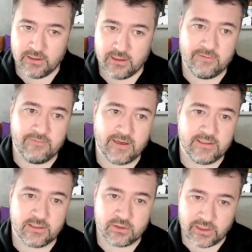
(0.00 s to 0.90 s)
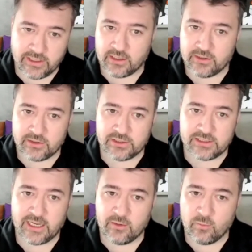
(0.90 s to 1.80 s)
events and try to
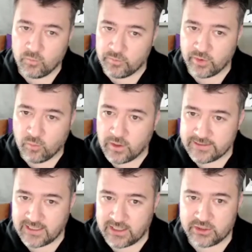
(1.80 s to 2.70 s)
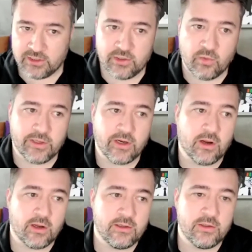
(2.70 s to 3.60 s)
understand, what's actually going
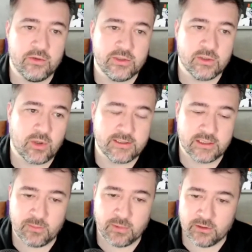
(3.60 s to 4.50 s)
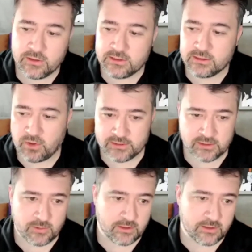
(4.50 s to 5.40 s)
on using Process Monitor, because
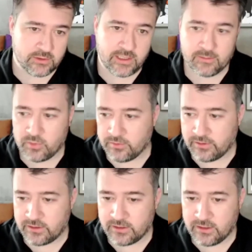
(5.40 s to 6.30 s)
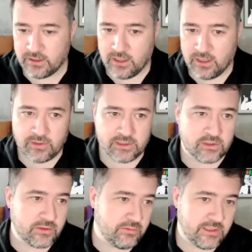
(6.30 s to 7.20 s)
Process Monitor can track both the
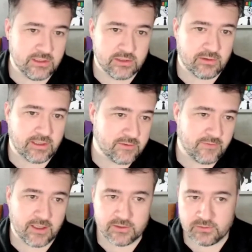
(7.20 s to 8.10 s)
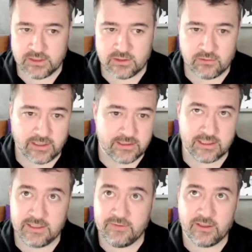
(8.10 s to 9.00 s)
registry reads and writes, files reads and writes,
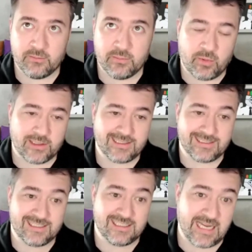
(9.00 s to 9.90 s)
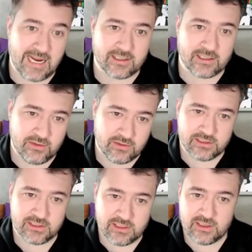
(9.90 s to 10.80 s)
and even the process stack, so you
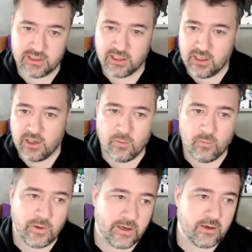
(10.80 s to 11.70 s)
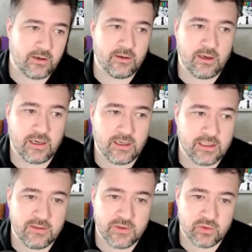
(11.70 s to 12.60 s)
can see where
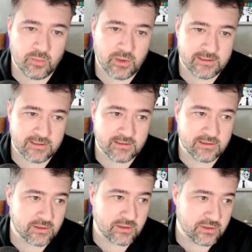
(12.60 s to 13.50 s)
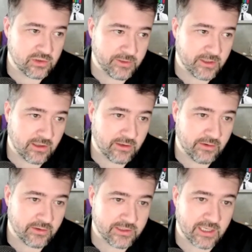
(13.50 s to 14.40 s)
individual processes are consuming a lot of
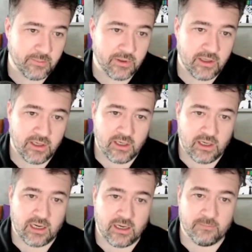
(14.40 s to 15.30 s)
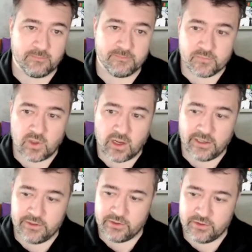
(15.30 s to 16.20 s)
their time. I
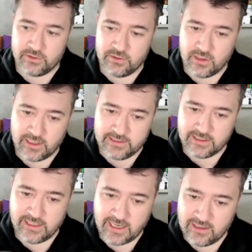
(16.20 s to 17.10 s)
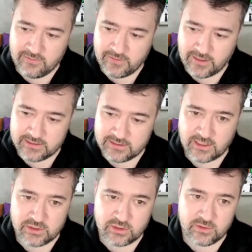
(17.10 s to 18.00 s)
did have a
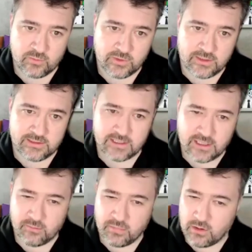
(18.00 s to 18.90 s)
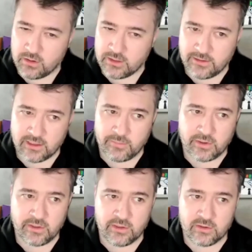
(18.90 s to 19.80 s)
session with ZenUp Blog, I think
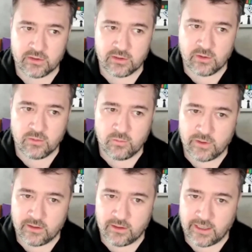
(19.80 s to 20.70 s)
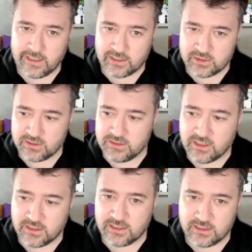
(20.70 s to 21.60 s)
about a year ago, where I actually
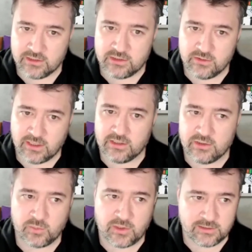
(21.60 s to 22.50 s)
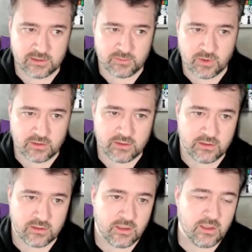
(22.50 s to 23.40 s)
dug into how to use Process
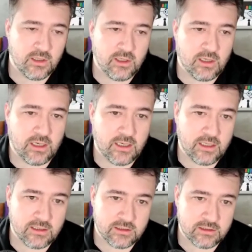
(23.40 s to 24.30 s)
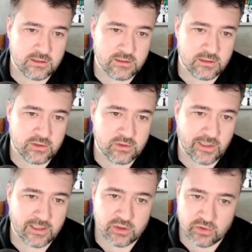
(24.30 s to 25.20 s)
Monitor to
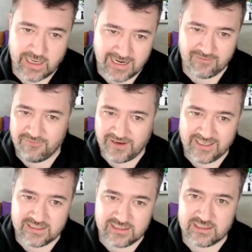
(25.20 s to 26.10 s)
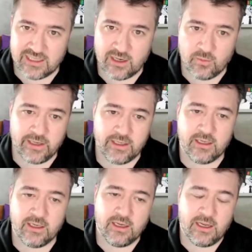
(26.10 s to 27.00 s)
try to track phases that way.
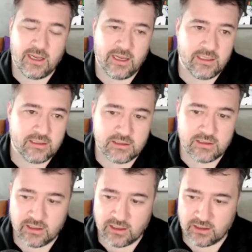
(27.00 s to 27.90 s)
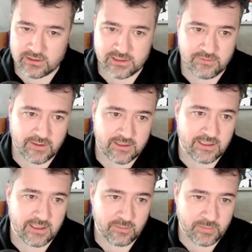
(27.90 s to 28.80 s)
And I'll see if I can
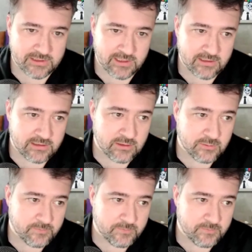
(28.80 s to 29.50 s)
dig it up and send it to you.